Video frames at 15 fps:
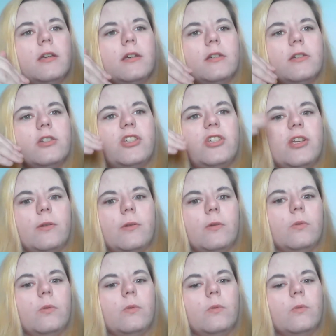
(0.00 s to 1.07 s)

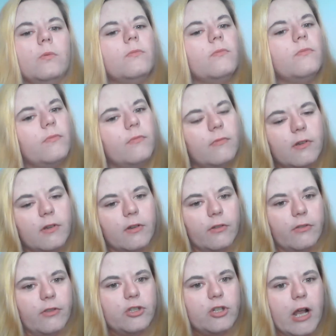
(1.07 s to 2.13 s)
to
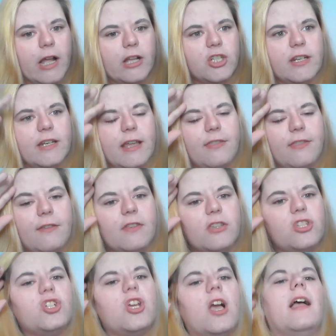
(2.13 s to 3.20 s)
the tragic death of this
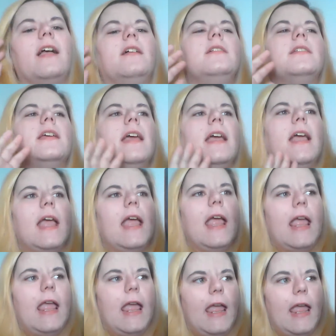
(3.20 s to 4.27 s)
child.
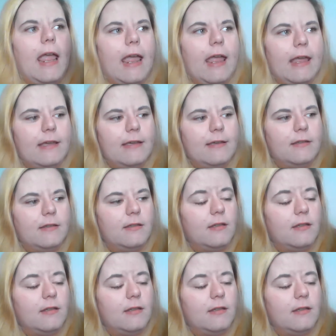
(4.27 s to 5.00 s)
And